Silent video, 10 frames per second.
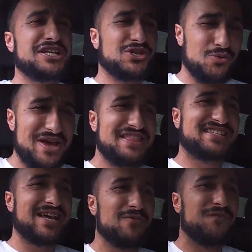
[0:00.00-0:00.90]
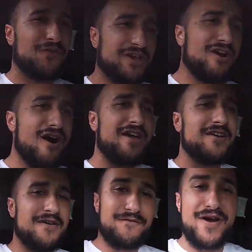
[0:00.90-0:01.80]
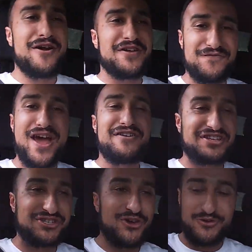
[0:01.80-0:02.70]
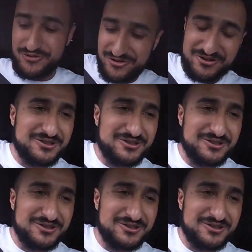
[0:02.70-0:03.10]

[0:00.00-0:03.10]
to win this M140i very, very soon.